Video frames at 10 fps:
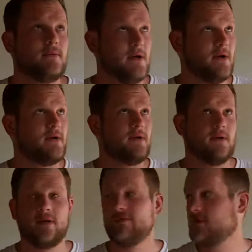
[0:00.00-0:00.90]
here in the
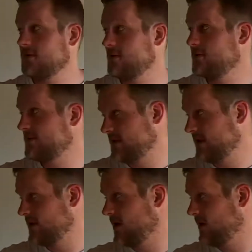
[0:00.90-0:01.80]
living room,
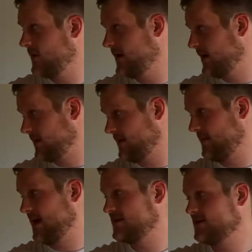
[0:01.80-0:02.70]
down the hallway, and in the
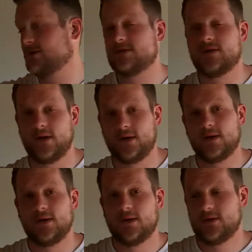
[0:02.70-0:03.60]
master is done.
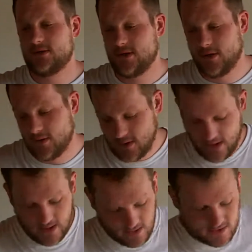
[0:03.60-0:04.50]
So
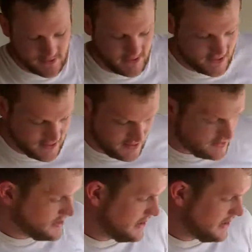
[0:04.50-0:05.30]
it looks really good.